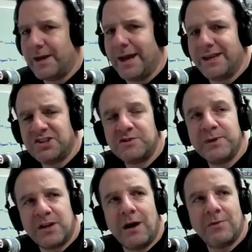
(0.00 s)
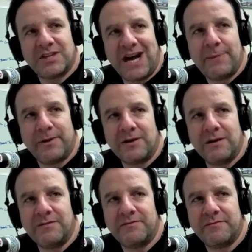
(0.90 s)
And this has become a topic
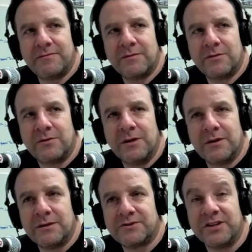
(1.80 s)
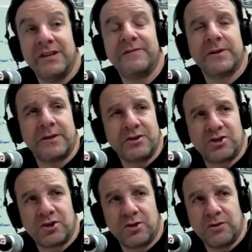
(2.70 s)
of uh, significant
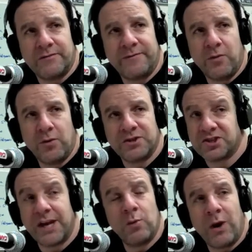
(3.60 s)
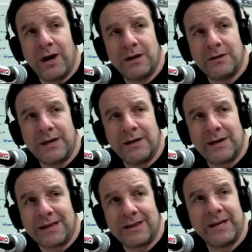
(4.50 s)
concern for the statewide
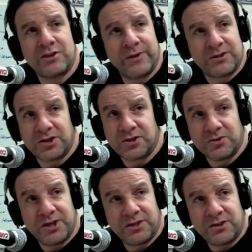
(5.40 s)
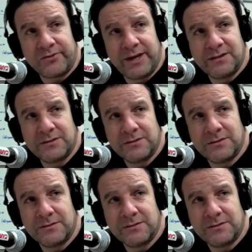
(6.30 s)
uh, Athletic Directors Association, correct? Oh, very